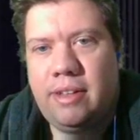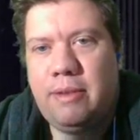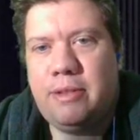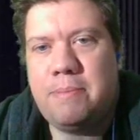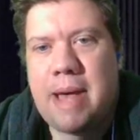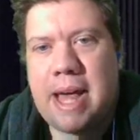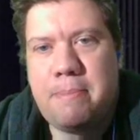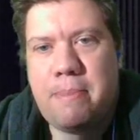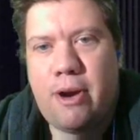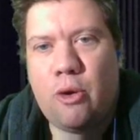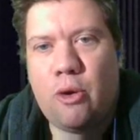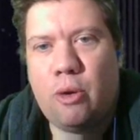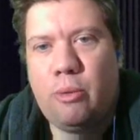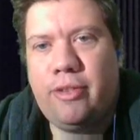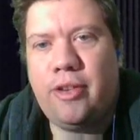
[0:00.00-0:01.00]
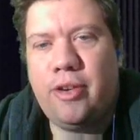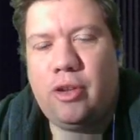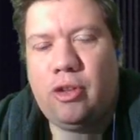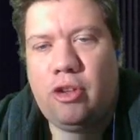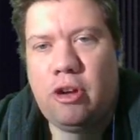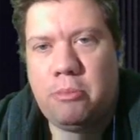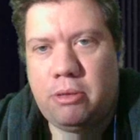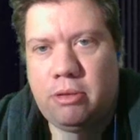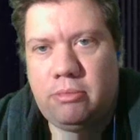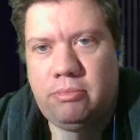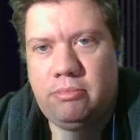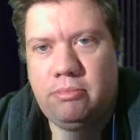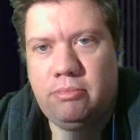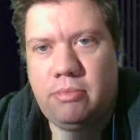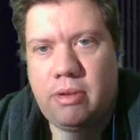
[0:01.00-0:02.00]
He's bad Barry Horowitz in Global,
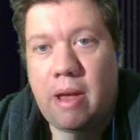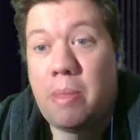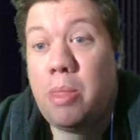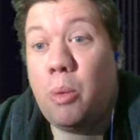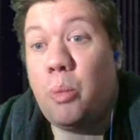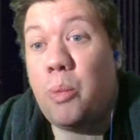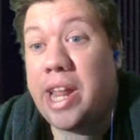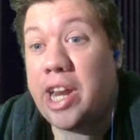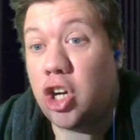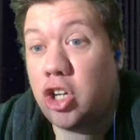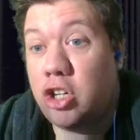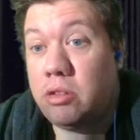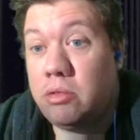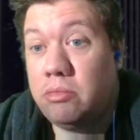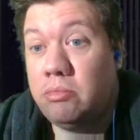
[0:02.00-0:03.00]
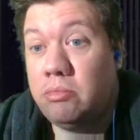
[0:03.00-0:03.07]
in The Winner.